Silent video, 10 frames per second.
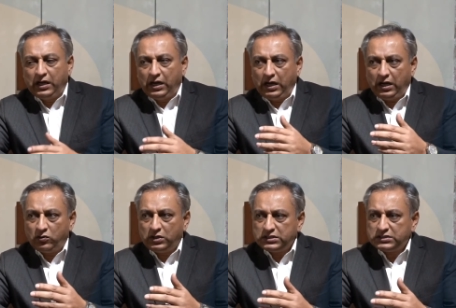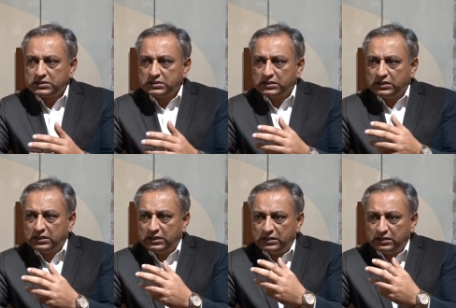How does
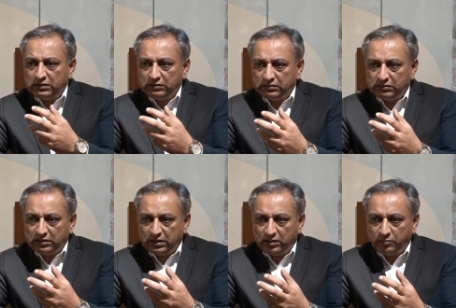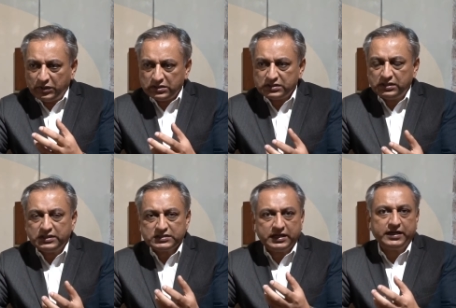a person
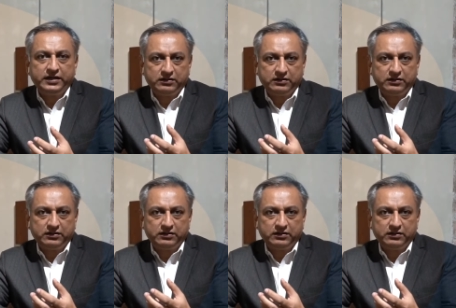decide?